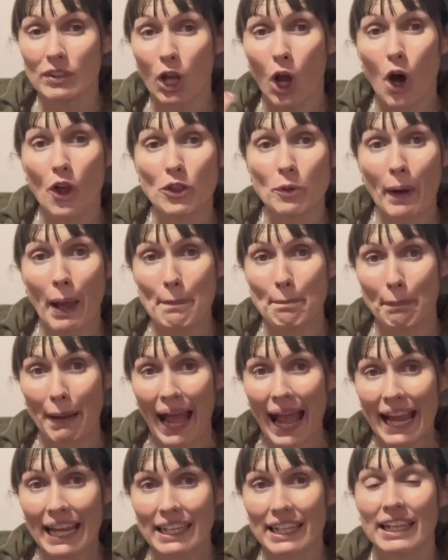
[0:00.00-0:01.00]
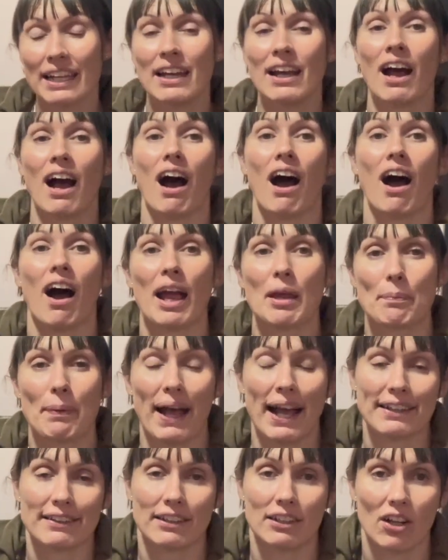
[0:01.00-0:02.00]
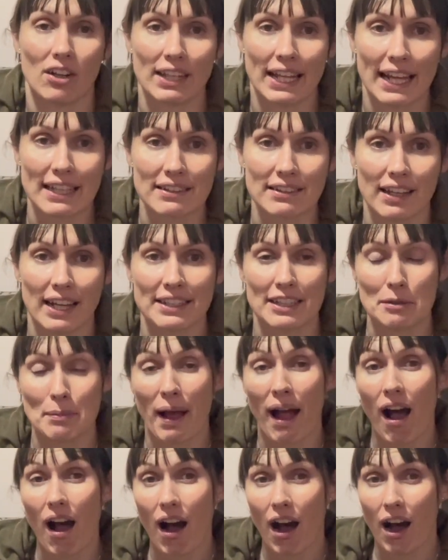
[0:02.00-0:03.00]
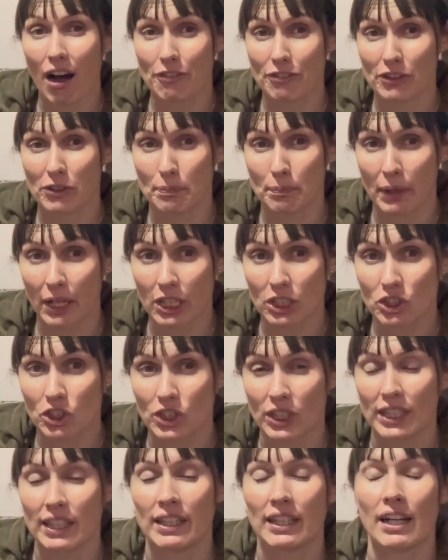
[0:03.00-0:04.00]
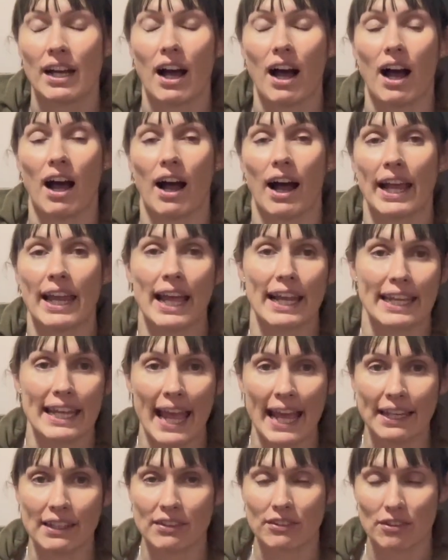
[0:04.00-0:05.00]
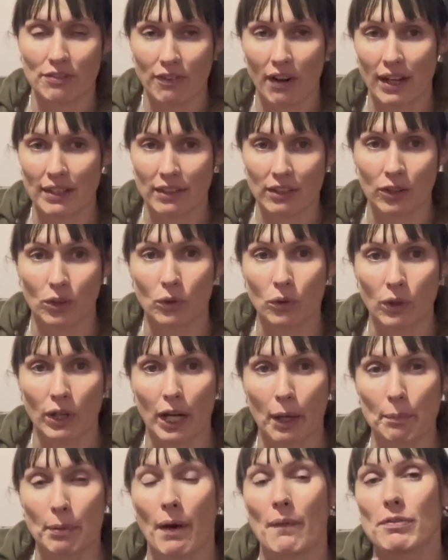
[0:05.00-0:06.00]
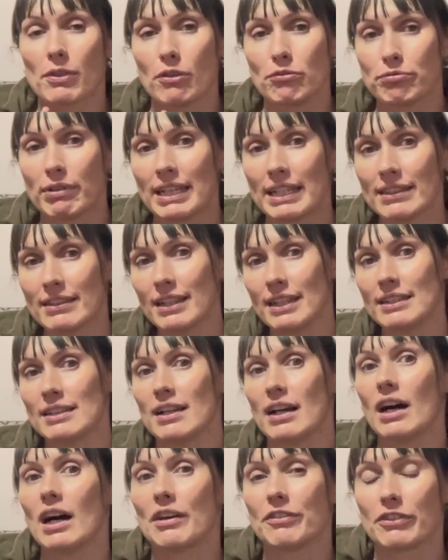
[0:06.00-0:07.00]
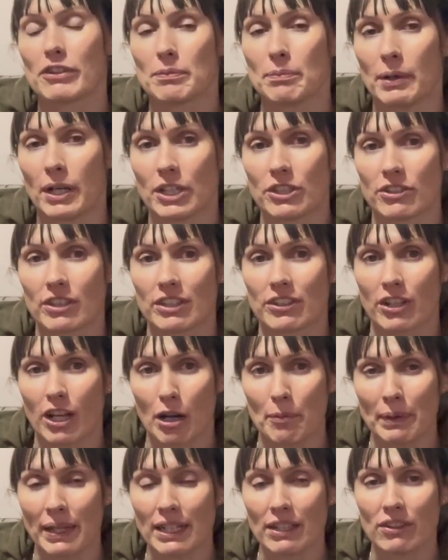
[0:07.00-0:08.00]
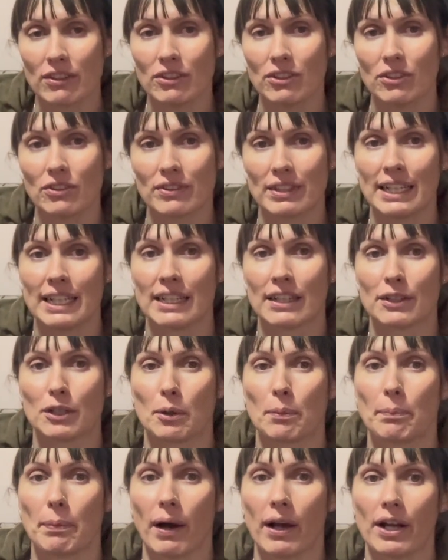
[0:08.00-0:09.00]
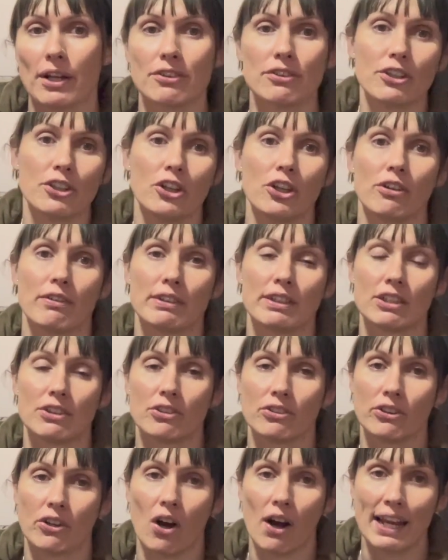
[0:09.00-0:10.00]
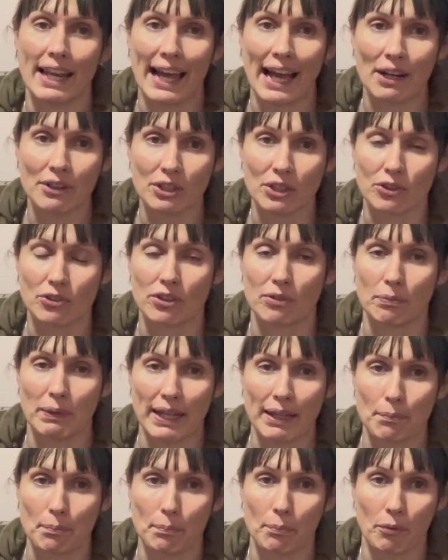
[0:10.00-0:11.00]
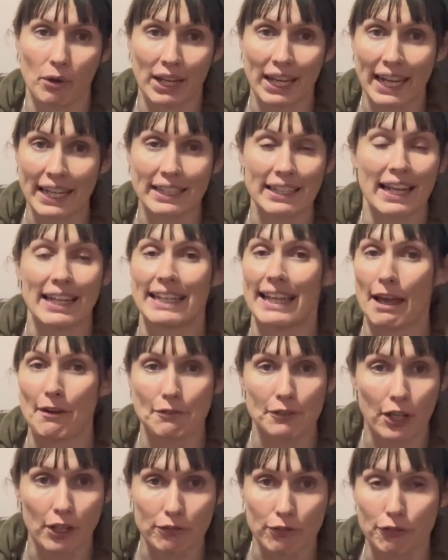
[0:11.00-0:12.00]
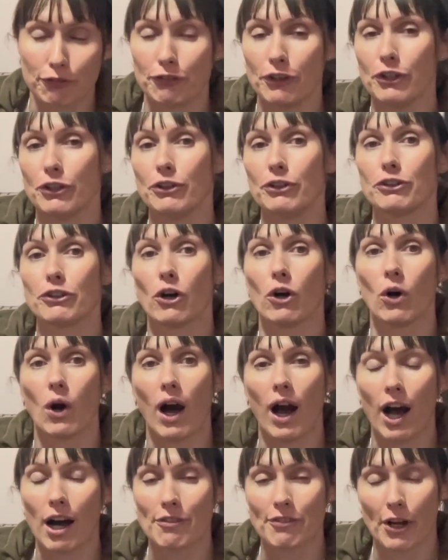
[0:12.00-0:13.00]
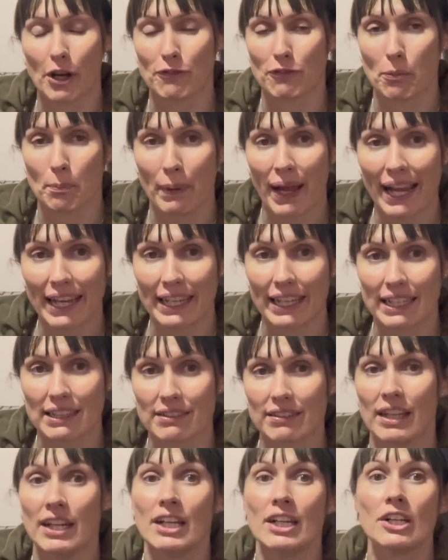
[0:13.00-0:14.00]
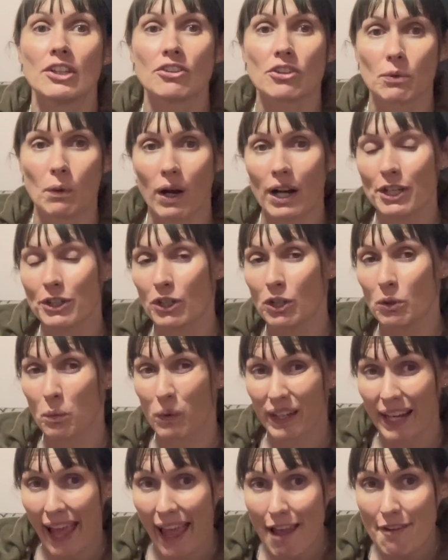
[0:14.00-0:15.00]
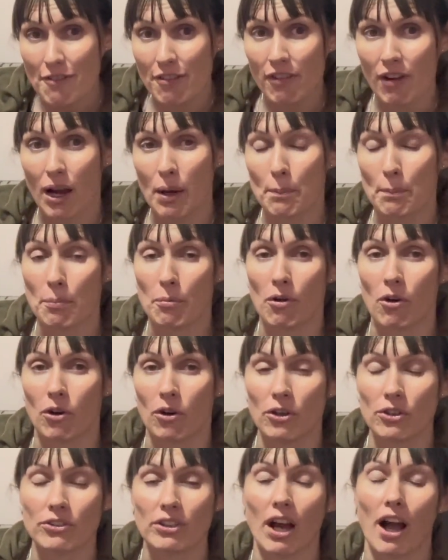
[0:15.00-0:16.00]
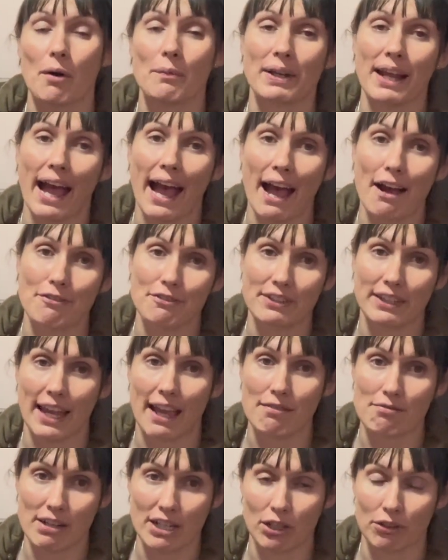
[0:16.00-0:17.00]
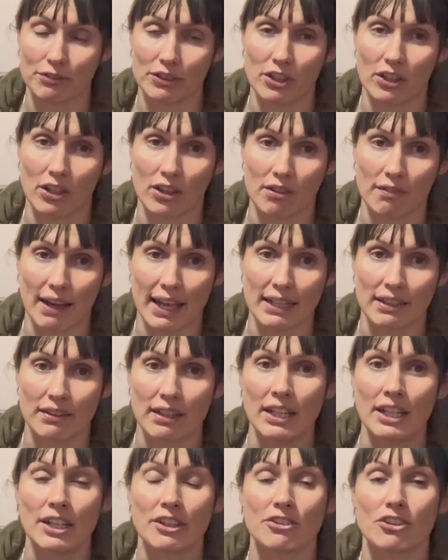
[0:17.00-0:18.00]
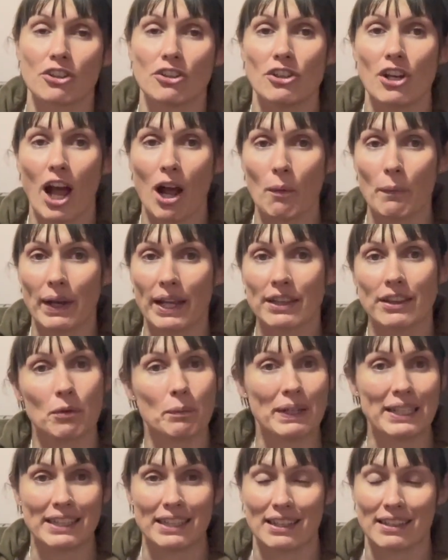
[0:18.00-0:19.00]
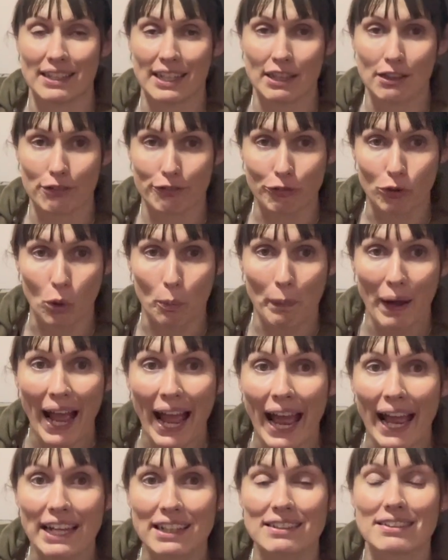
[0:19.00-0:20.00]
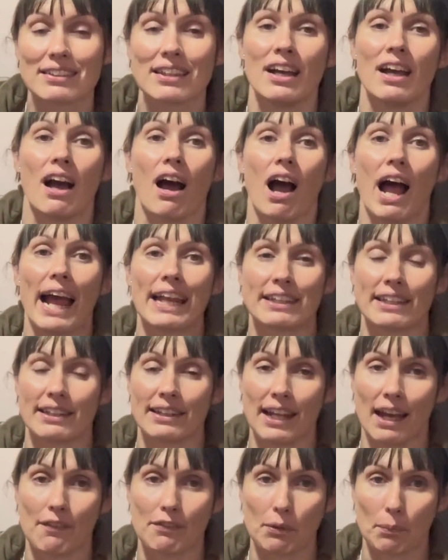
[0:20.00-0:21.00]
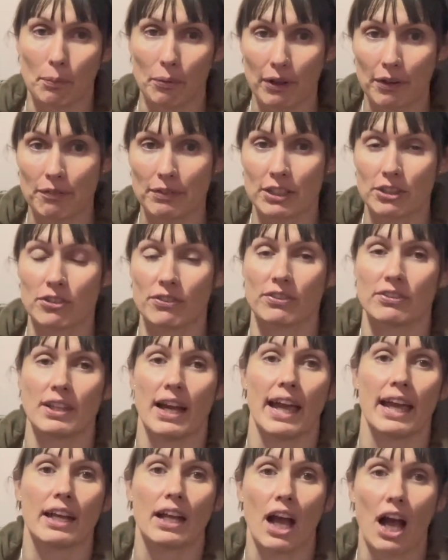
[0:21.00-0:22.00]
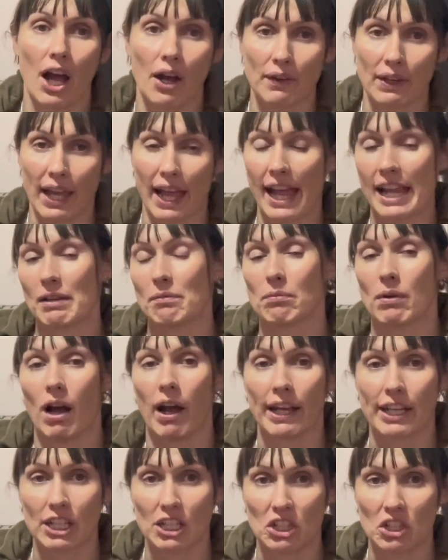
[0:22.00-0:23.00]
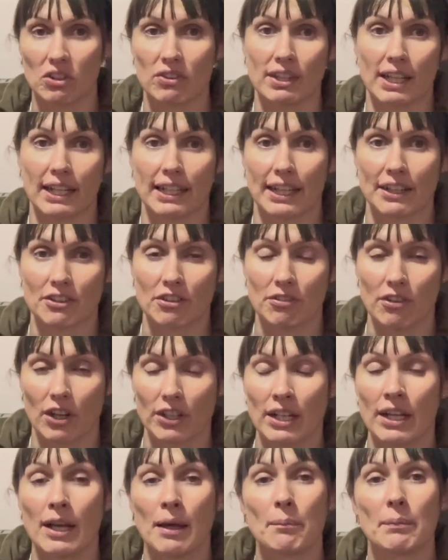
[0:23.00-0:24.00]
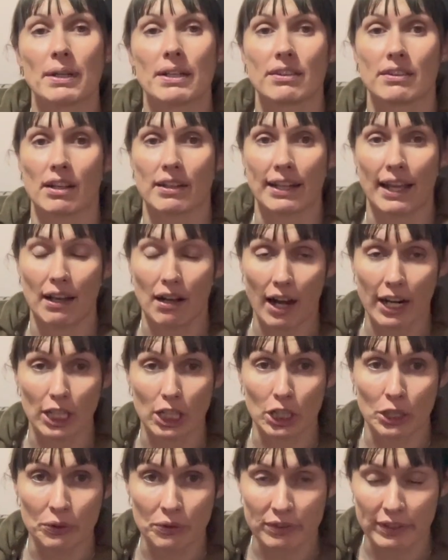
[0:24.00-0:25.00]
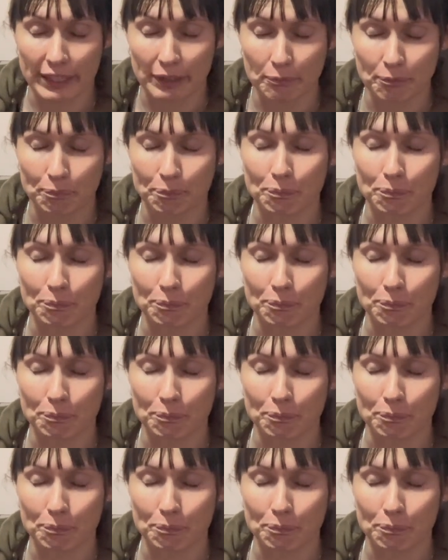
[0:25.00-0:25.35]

On the way back, I packed a lot less. I did about half as much. I again divided it all up. The reason I did half as much is coming into New Zealand, biosecurity do not allow you to bring in leftover food or half open packets. So I knew whatever I brought, I would have to get rid of at the other end. So knowing that we didn't eat the four packs, I didn't have the privilege of saying, okay, I can use that later on, because I'd lose it.